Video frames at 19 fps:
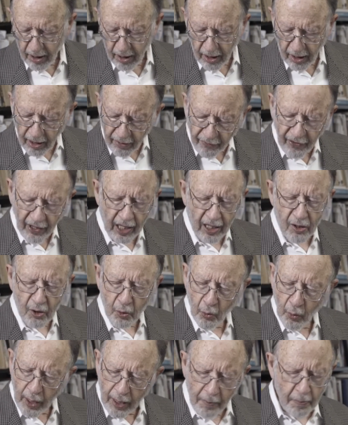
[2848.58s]
"if as
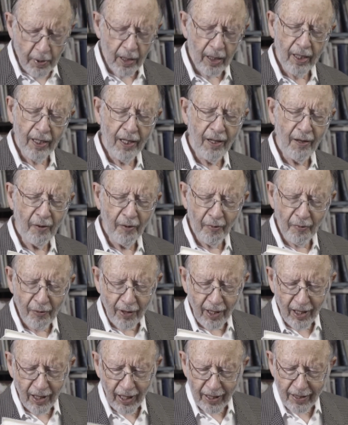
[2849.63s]
we believe,
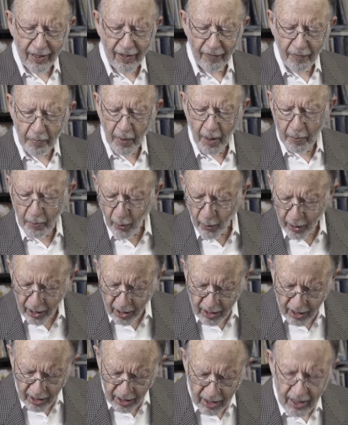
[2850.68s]
collective memory
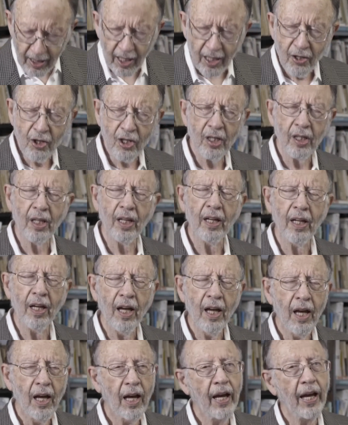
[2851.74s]
is essentially
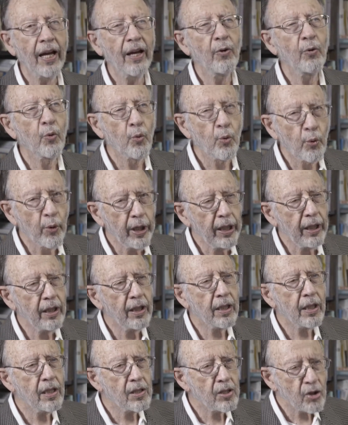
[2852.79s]
a
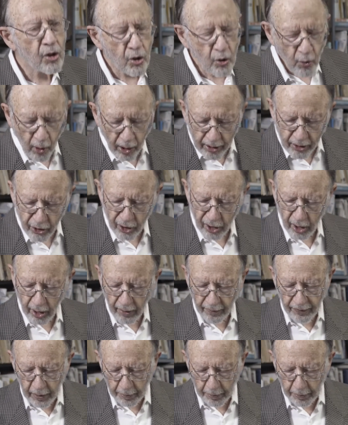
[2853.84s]
reconstruction of the